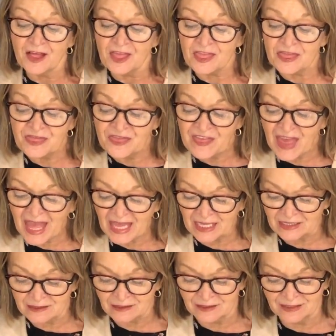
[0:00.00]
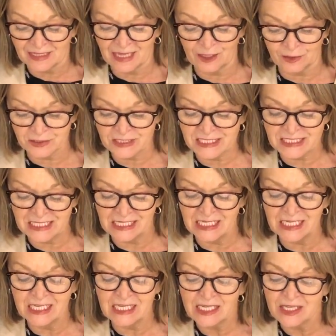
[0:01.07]
they'll
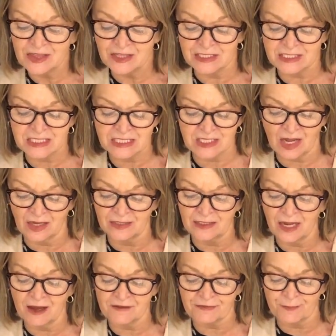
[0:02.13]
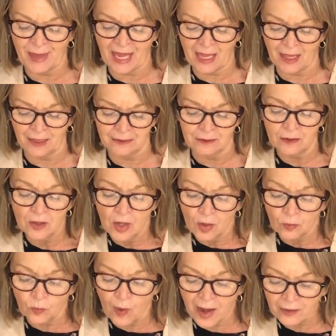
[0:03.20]
see the Son of Man
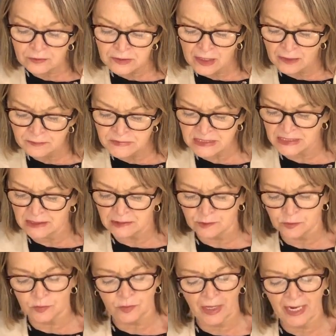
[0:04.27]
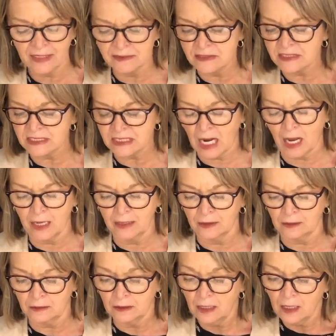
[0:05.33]
welcomed in grand
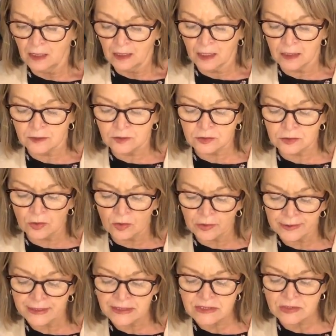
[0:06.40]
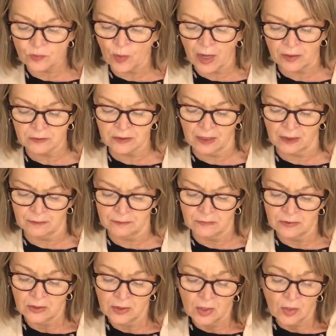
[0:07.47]
style, a glorious welcome.
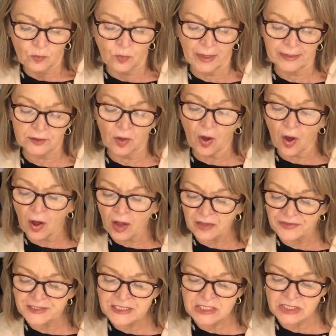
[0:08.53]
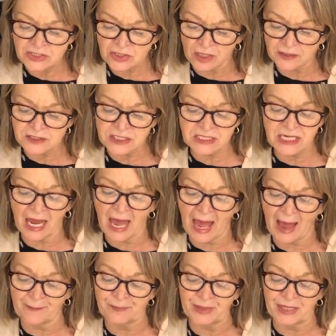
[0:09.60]
When all this starts to
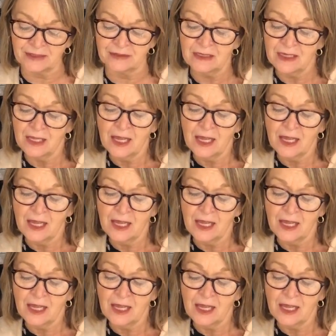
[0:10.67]
happen,